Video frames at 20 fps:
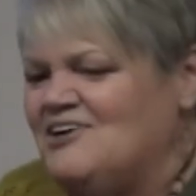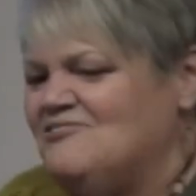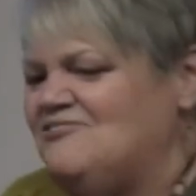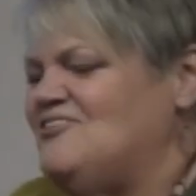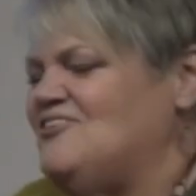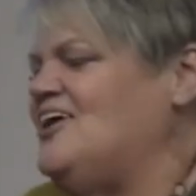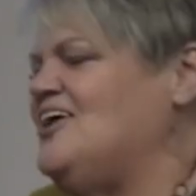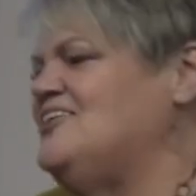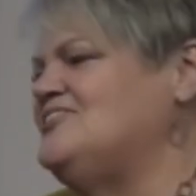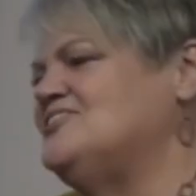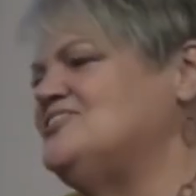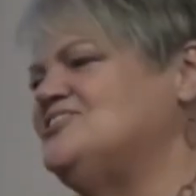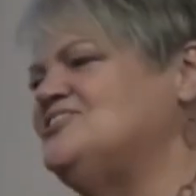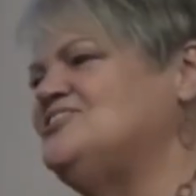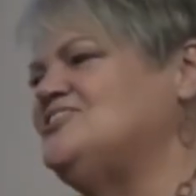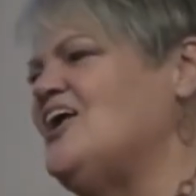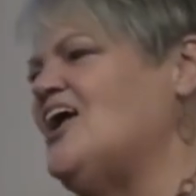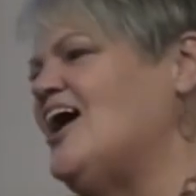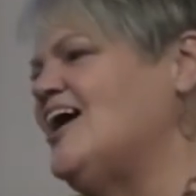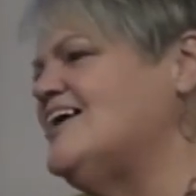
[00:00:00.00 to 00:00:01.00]
Farmer
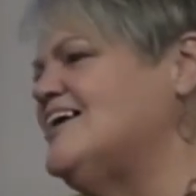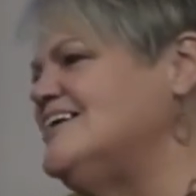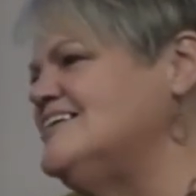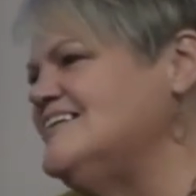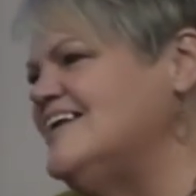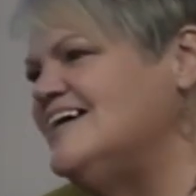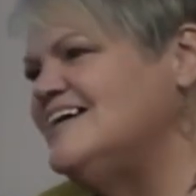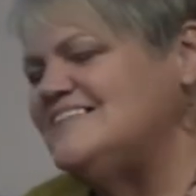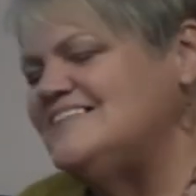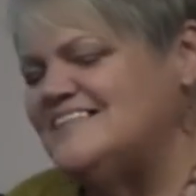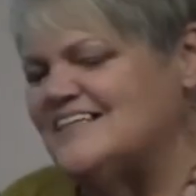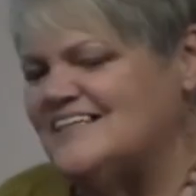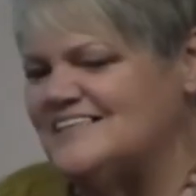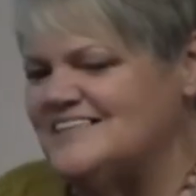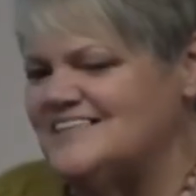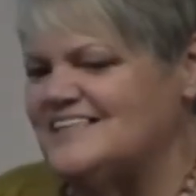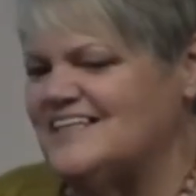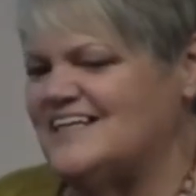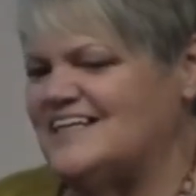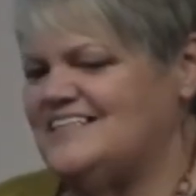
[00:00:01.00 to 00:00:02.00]
Sokken that
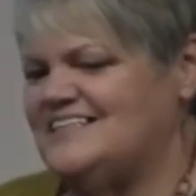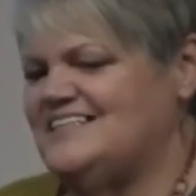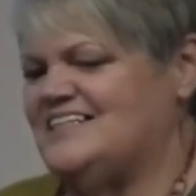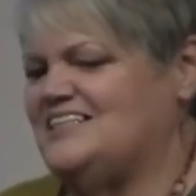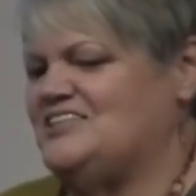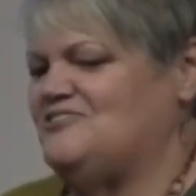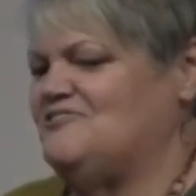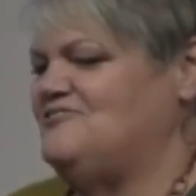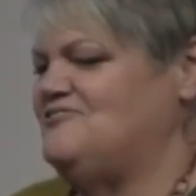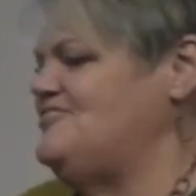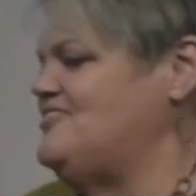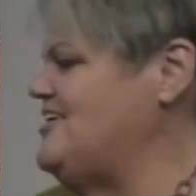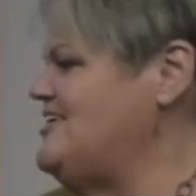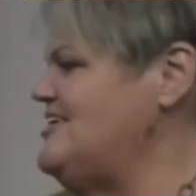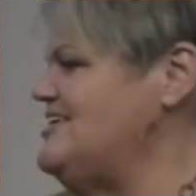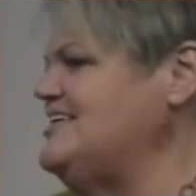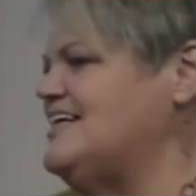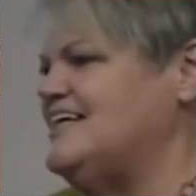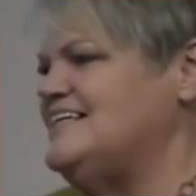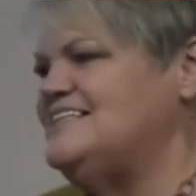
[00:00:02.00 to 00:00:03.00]
sounds like such a
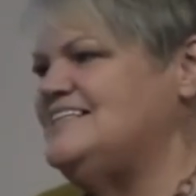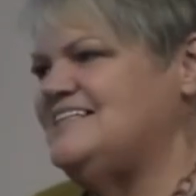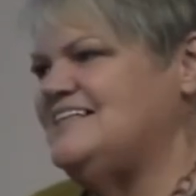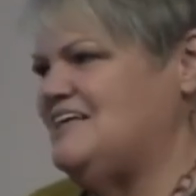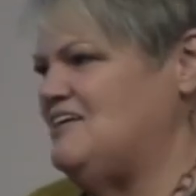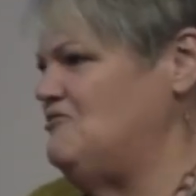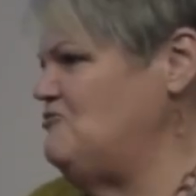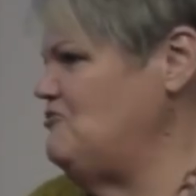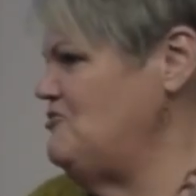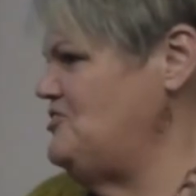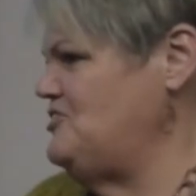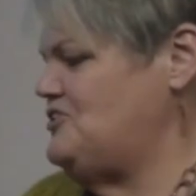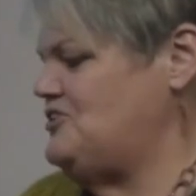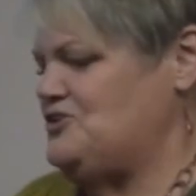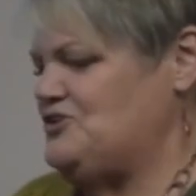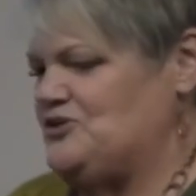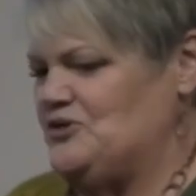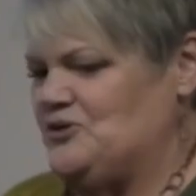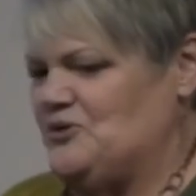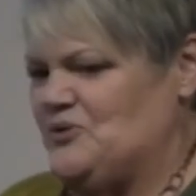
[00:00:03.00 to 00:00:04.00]
very nice thing for you
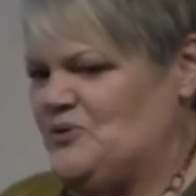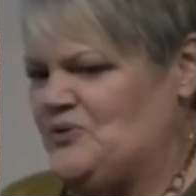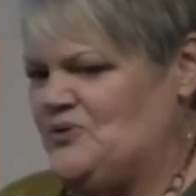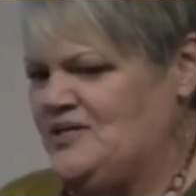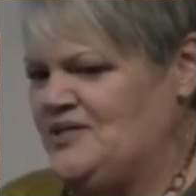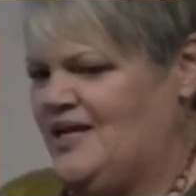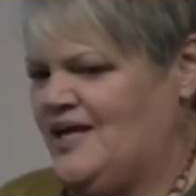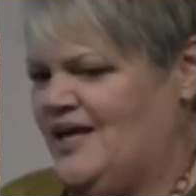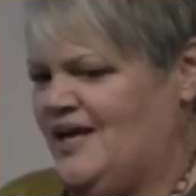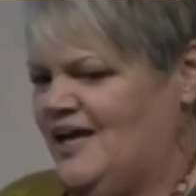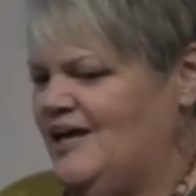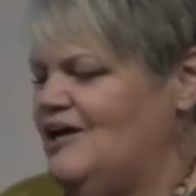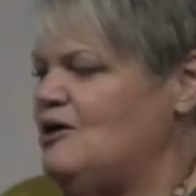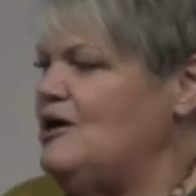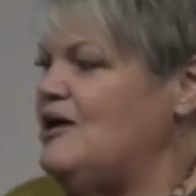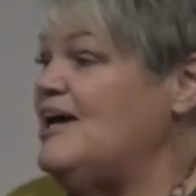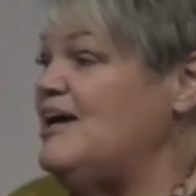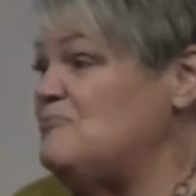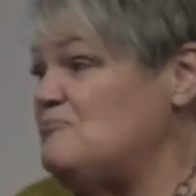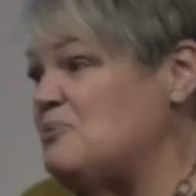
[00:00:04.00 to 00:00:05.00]
to do.
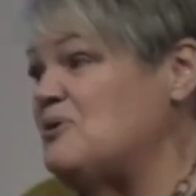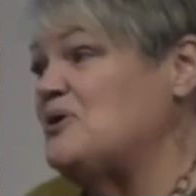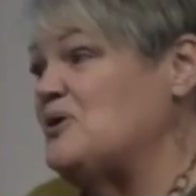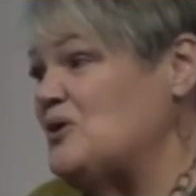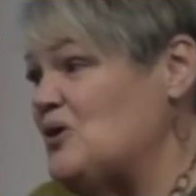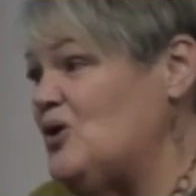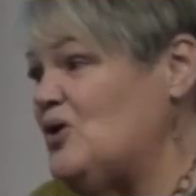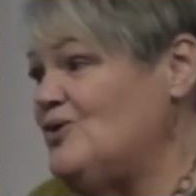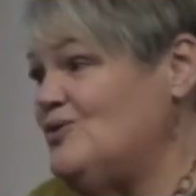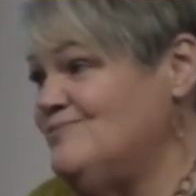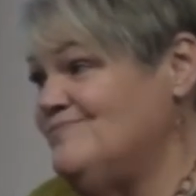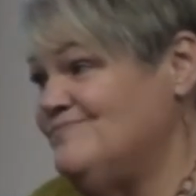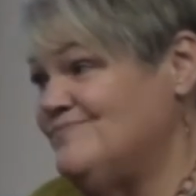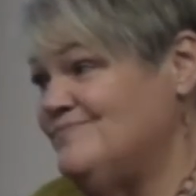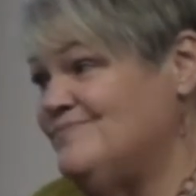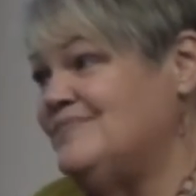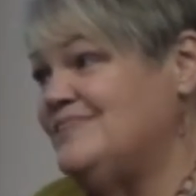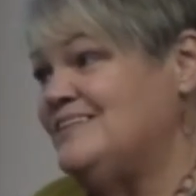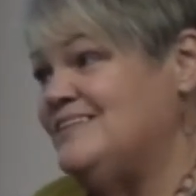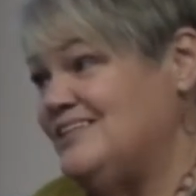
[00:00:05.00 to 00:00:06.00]
And Pearl,
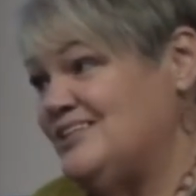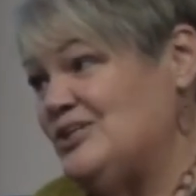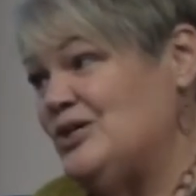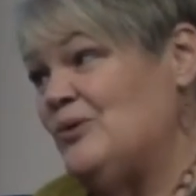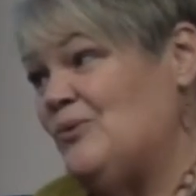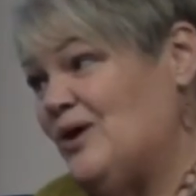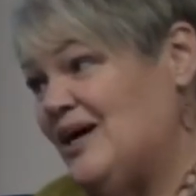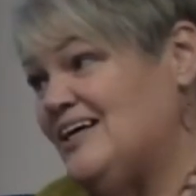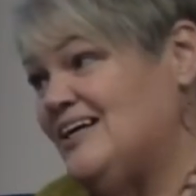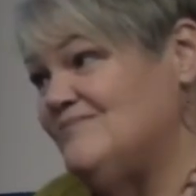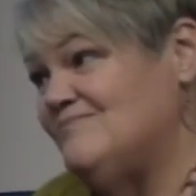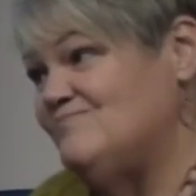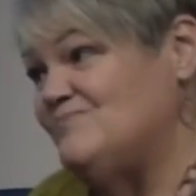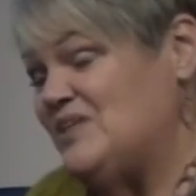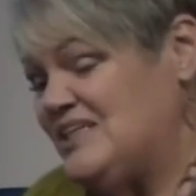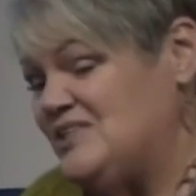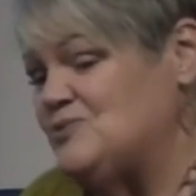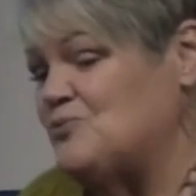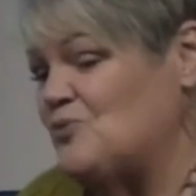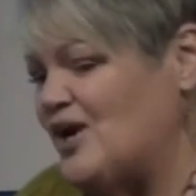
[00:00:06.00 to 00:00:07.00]
you know what?
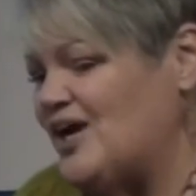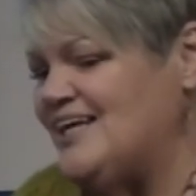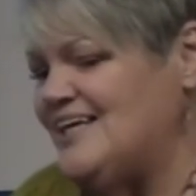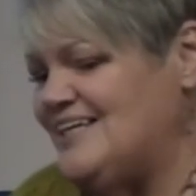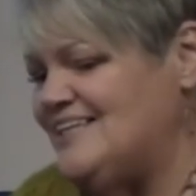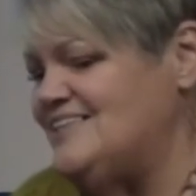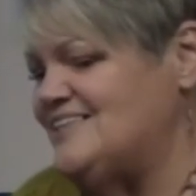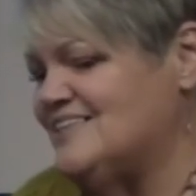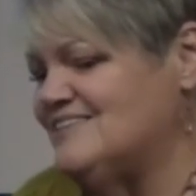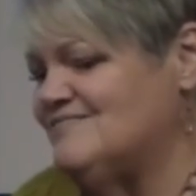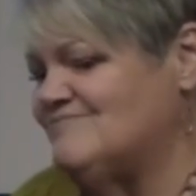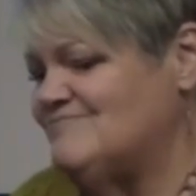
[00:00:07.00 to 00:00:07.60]
He's right.